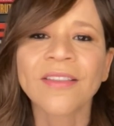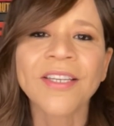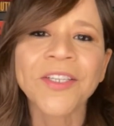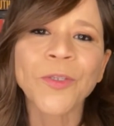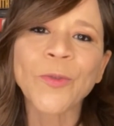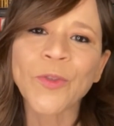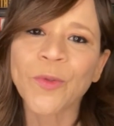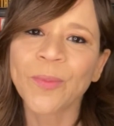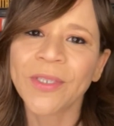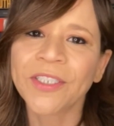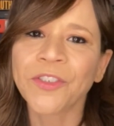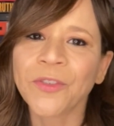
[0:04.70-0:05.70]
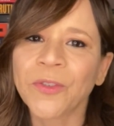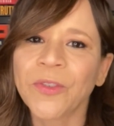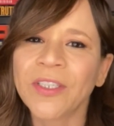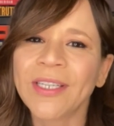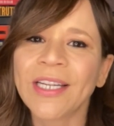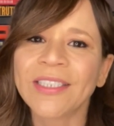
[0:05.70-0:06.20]
Thank you so much to
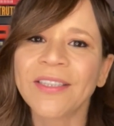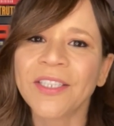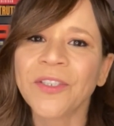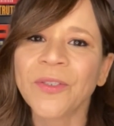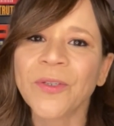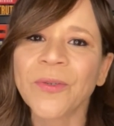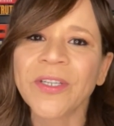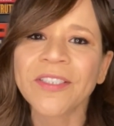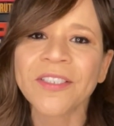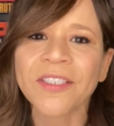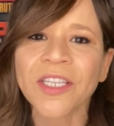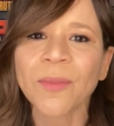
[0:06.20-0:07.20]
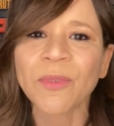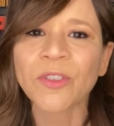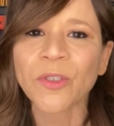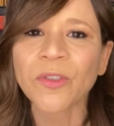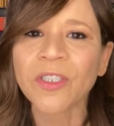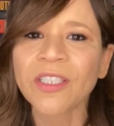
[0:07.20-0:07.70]
the Latino Entertainment
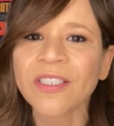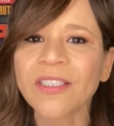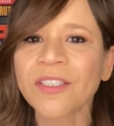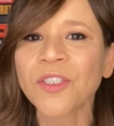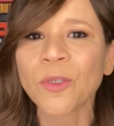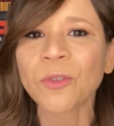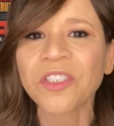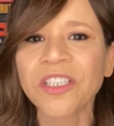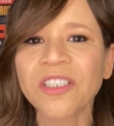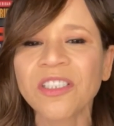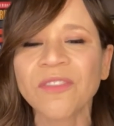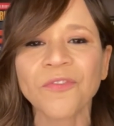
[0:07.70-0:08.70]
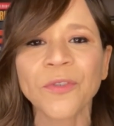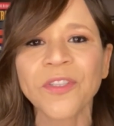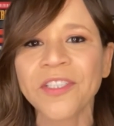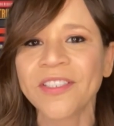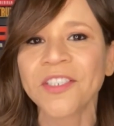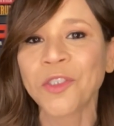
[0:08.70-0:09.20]
Journalists Association for
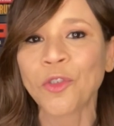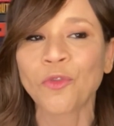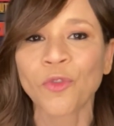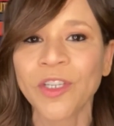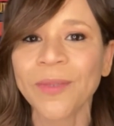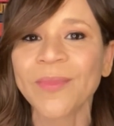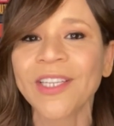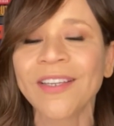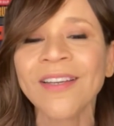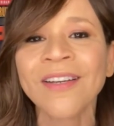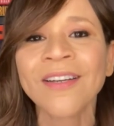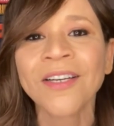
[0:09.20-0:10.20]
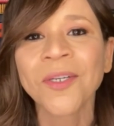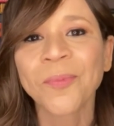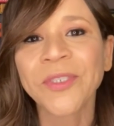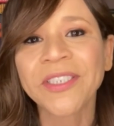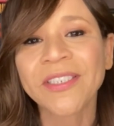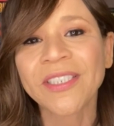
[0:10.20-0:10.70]
this extremely
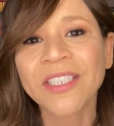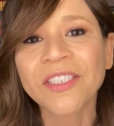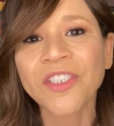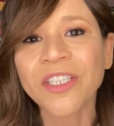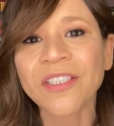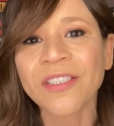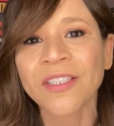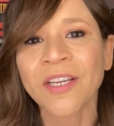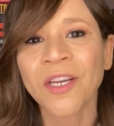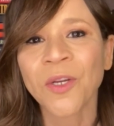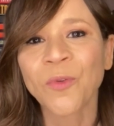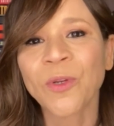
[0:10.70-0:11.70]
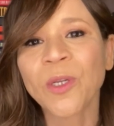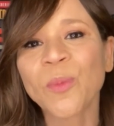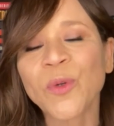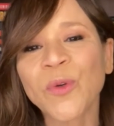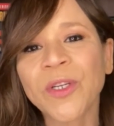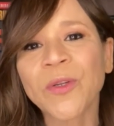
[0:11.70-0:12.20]
prestigious Rita
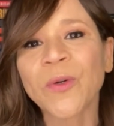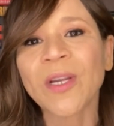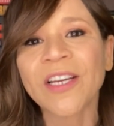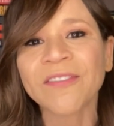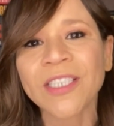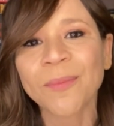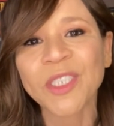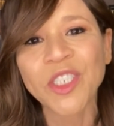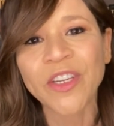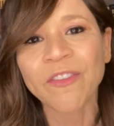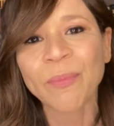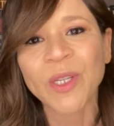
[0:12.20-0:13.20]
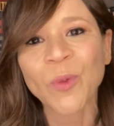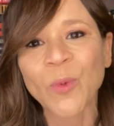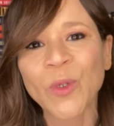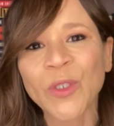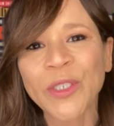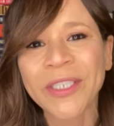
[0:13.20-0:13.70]
Moreno Lifetime Achievement
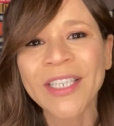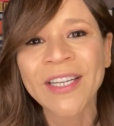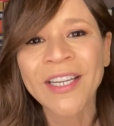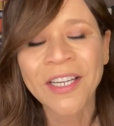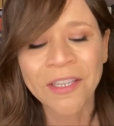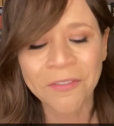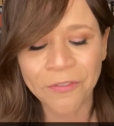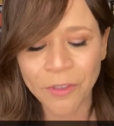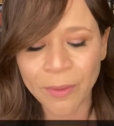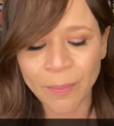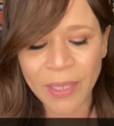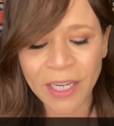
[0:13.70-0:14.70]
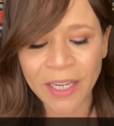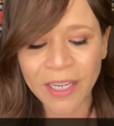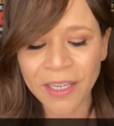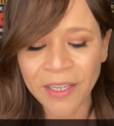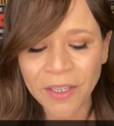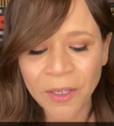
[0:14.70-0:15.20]
Award for
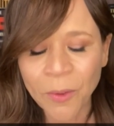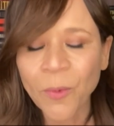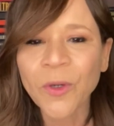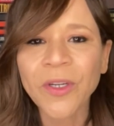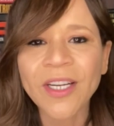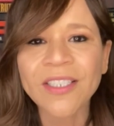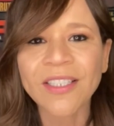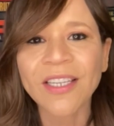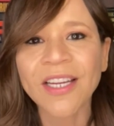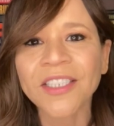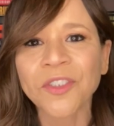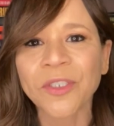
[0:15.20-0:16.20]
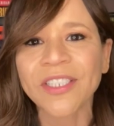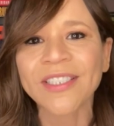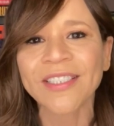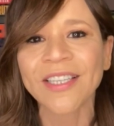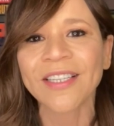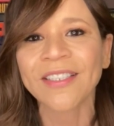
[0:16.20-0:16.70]
my work as an
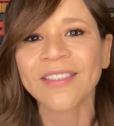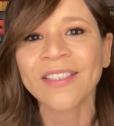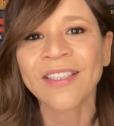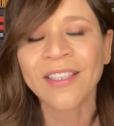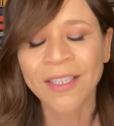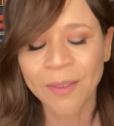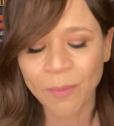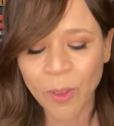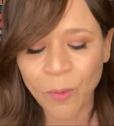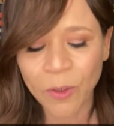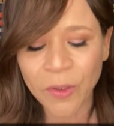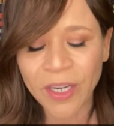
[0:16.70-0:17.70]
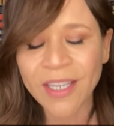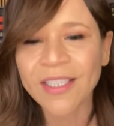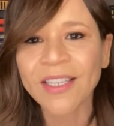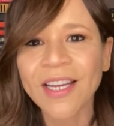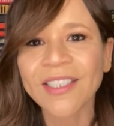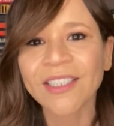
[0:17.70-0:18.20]
actress and my work
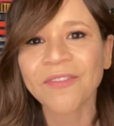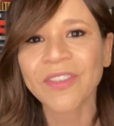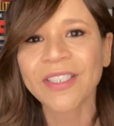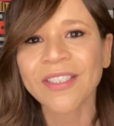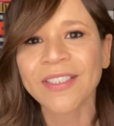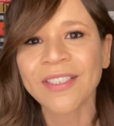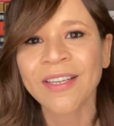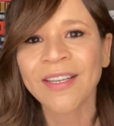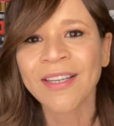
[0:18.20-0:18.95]
as an activist.